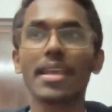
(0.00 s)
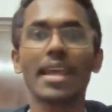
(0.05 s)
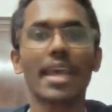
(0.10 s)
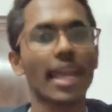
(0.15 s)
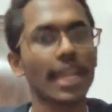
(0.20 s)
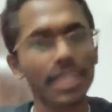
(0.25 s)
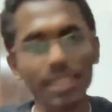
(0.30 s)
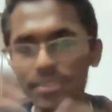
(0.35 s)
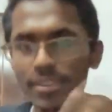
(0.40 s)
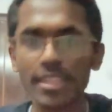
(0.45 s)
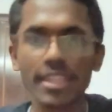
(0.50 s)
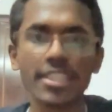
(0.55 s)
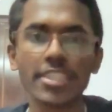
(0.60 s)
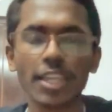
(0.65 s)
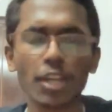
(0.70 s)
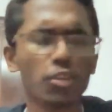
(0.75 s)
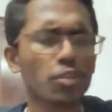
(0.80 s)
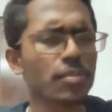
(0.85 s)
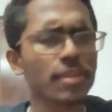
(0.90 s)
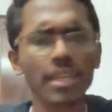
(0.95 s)
and even reach
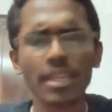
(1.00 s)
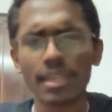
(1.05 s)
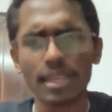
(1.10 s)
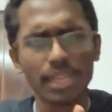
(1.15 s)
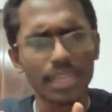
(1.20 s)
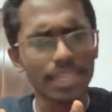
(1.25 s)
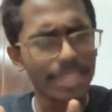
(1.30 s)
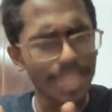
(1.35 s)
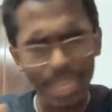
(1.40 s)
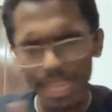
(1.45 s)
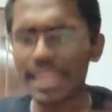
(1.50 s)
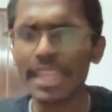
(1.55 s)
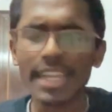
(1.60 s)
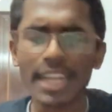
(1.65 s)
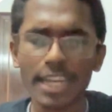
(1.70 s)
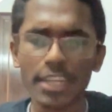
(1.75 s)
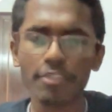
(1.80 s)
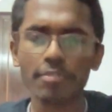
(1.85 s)
out to me in any kind